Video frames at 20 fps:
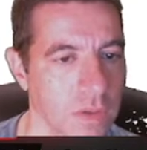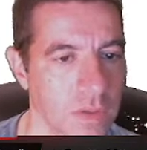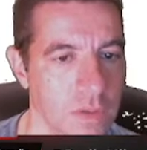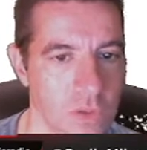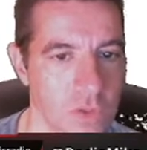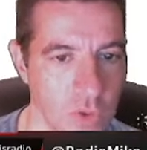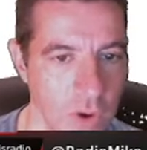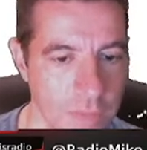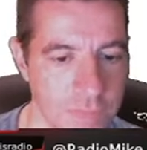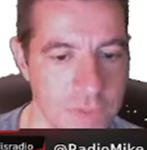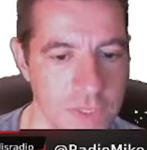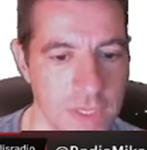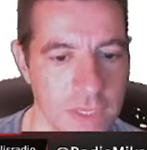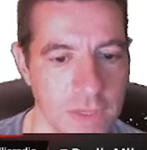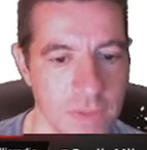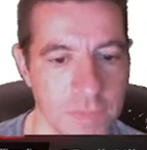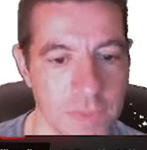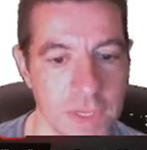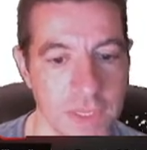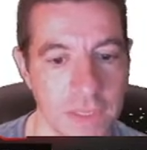dropped
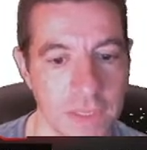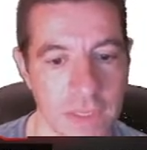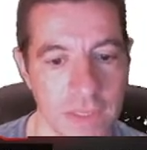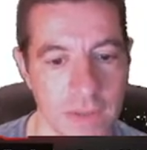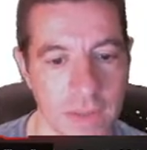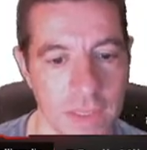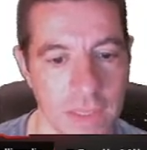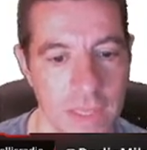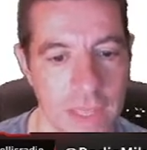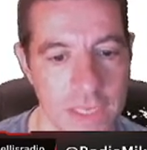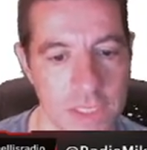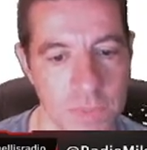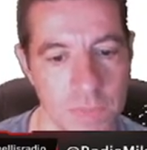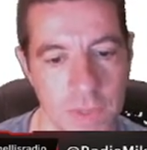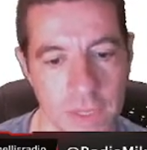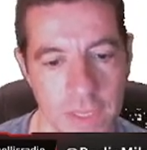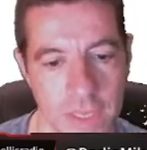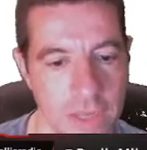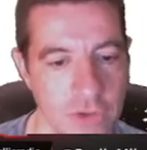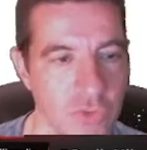him, and then my last
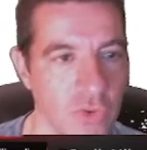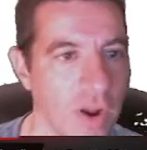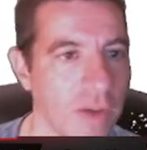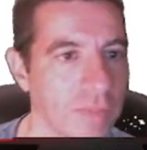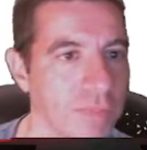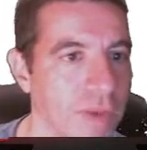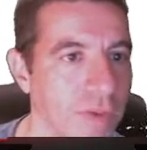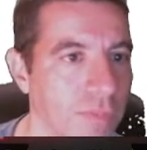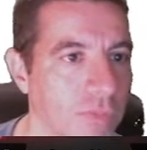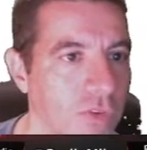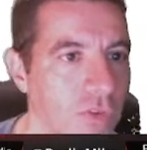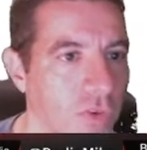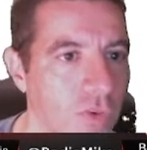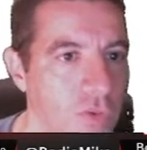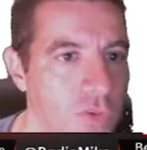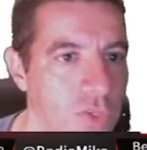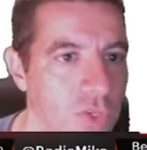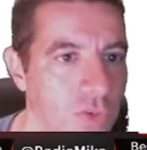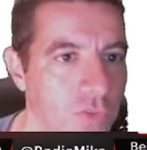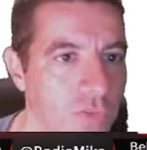pick, I dropped him too.
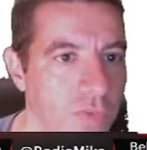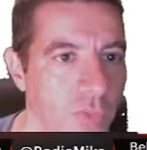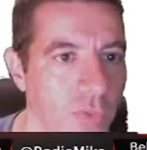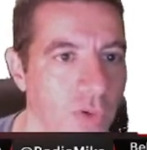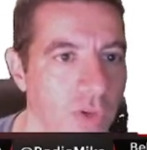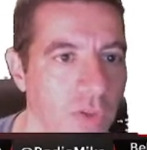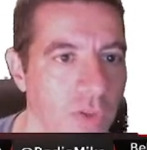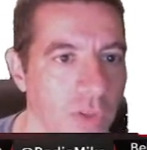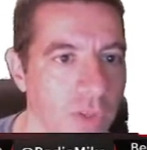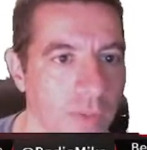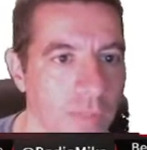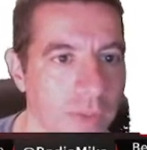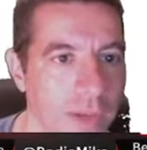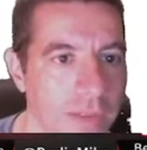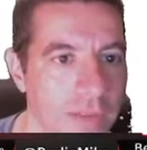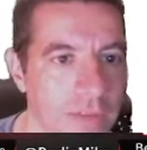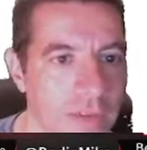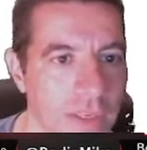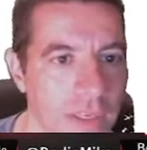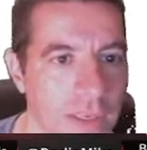So if you want to look at my
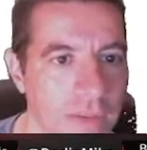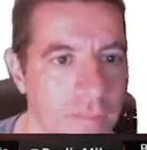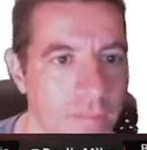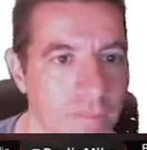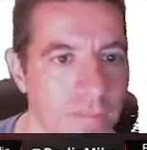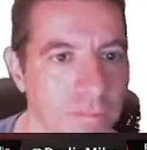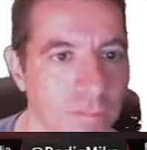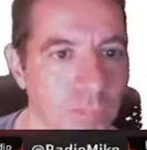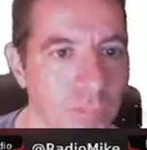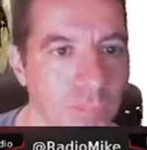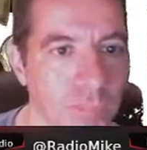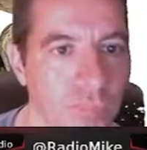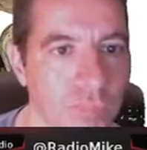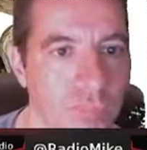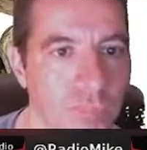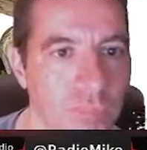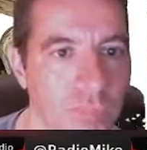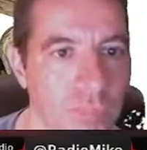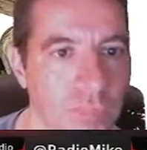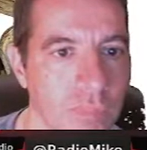team
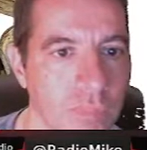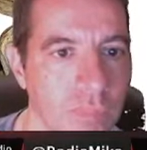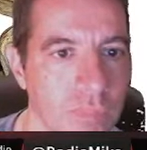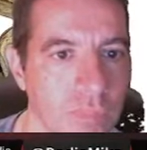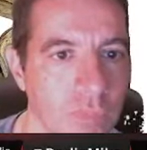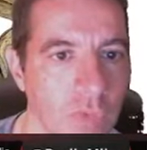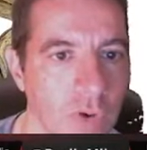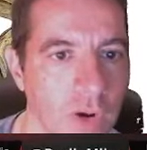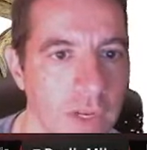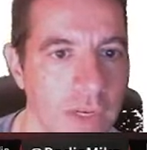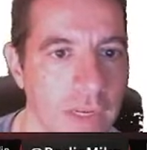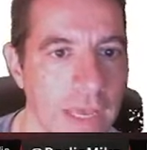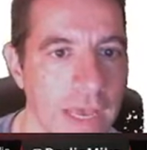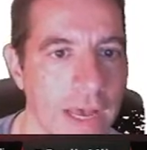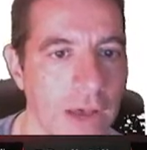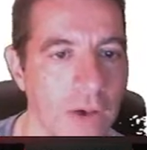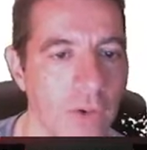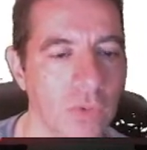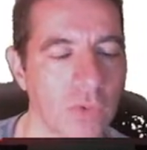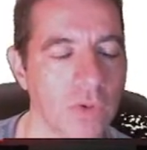right
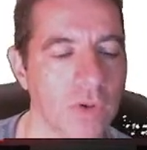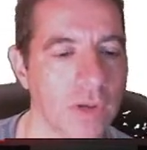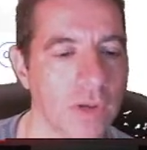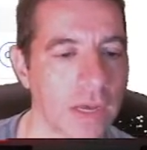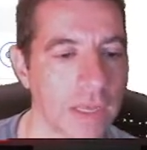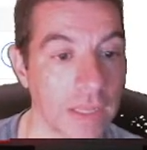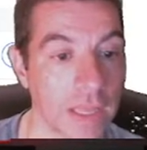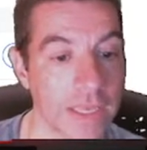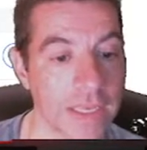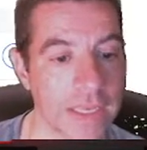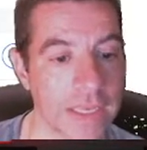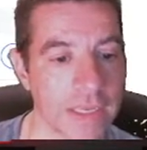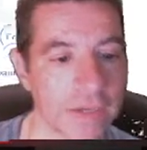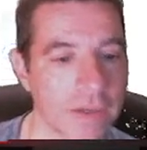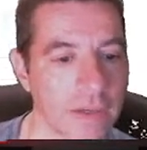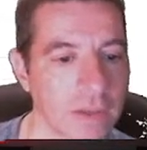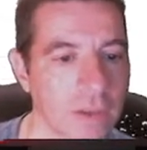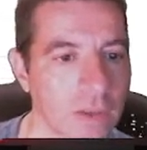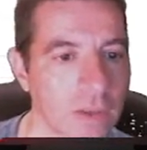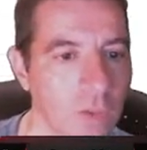now, I like it
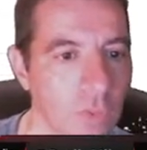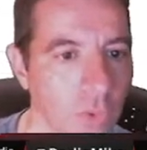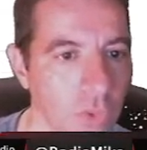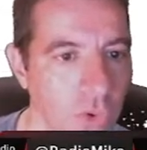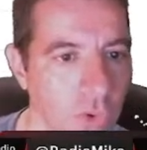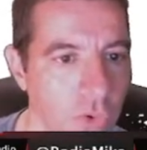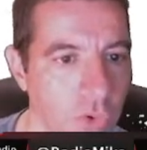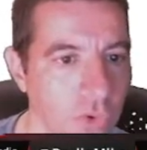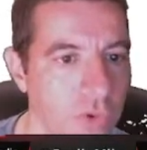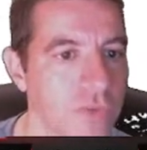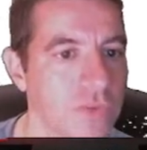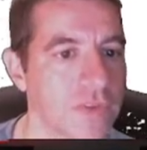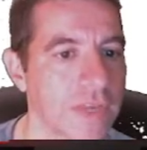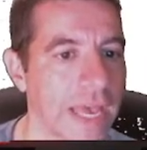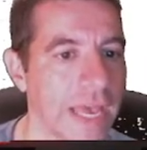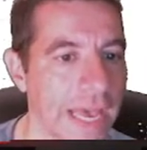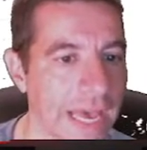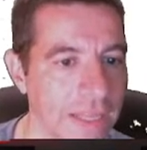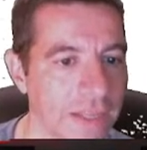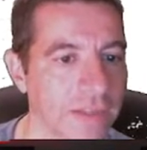with Hurts,
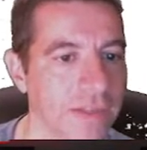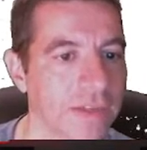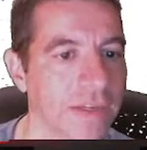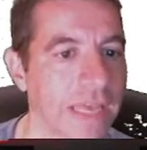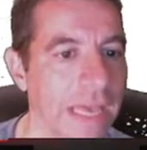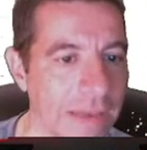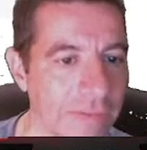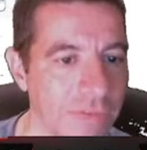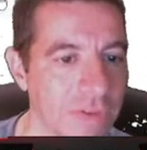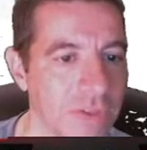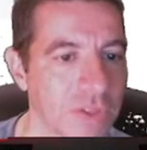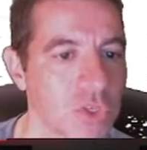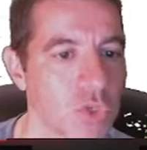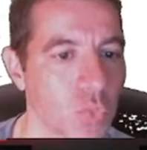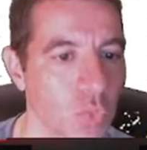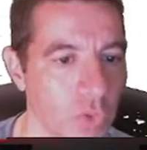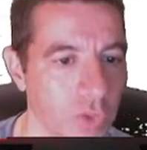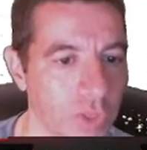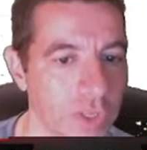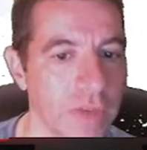Allen, Evans,
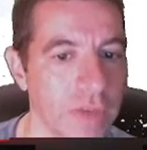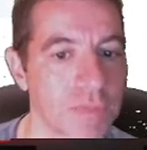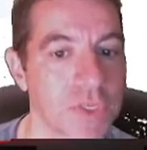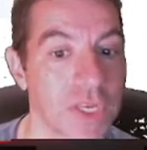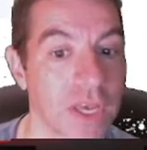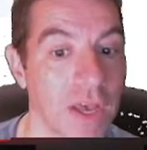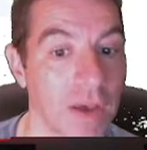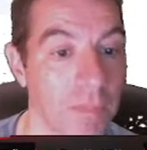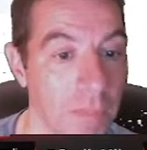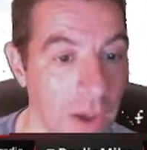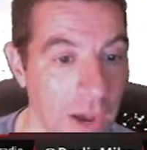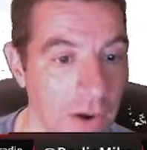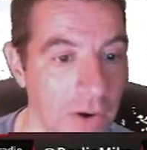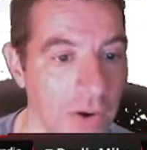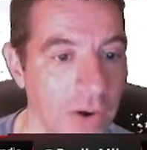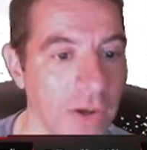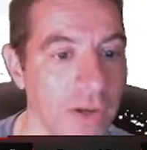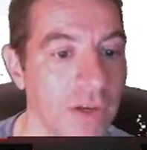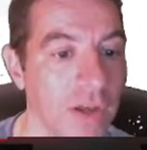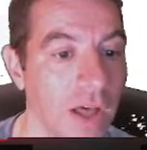Williams,
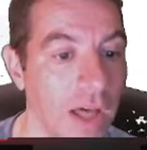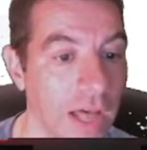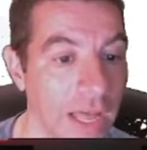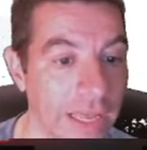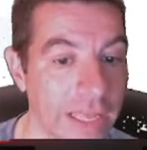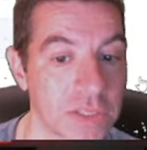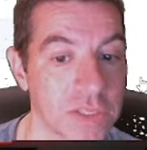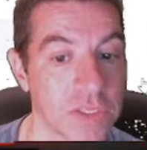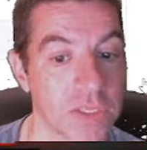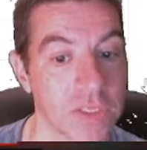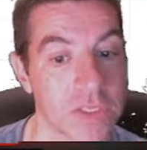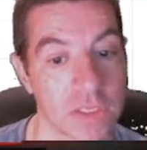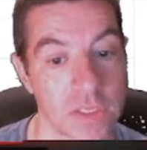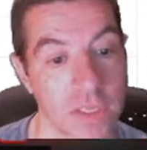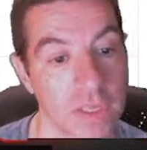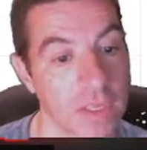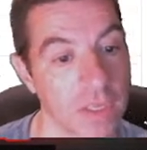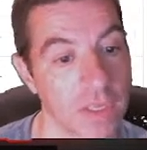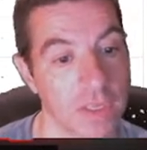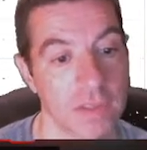Kamara, Hawkinson,
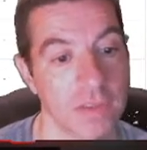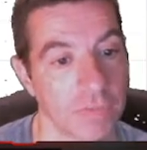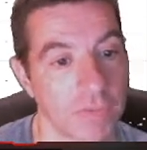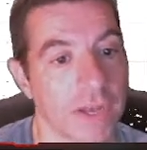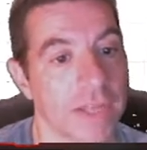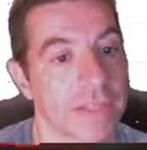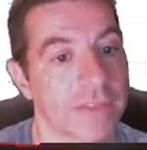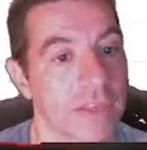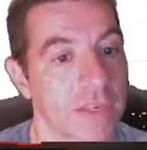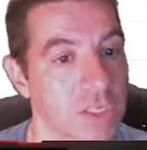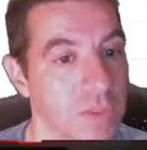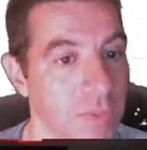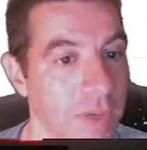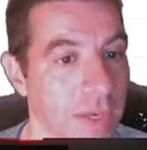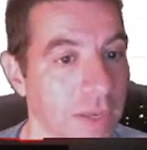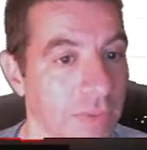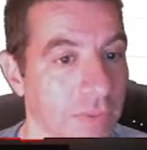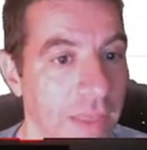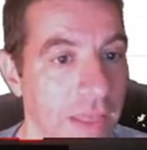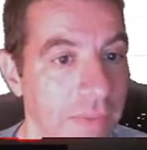Devontae
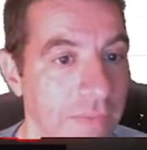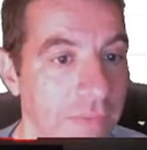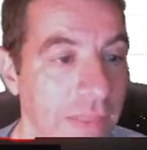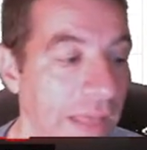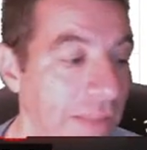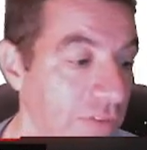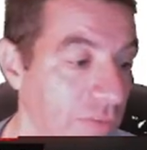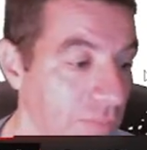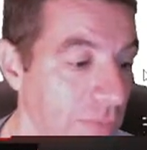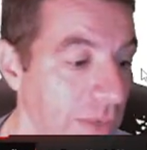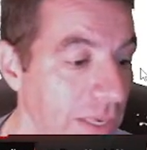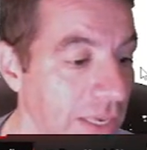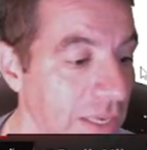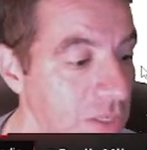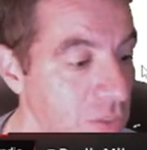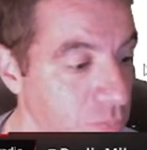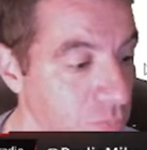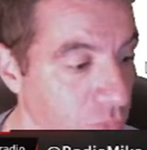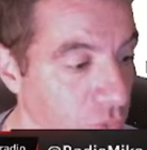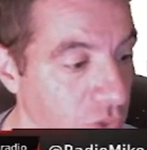Smith. That to me
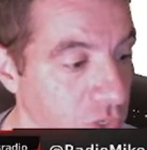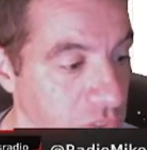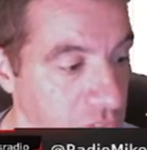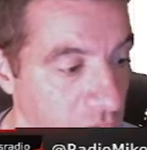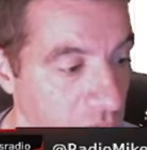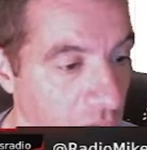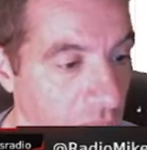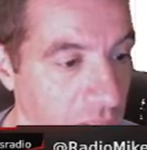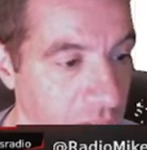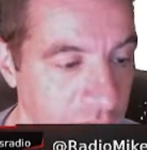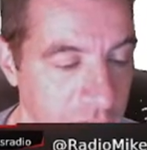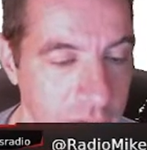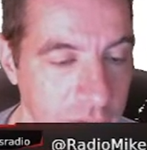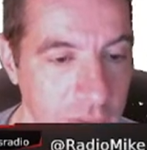is pretty solid.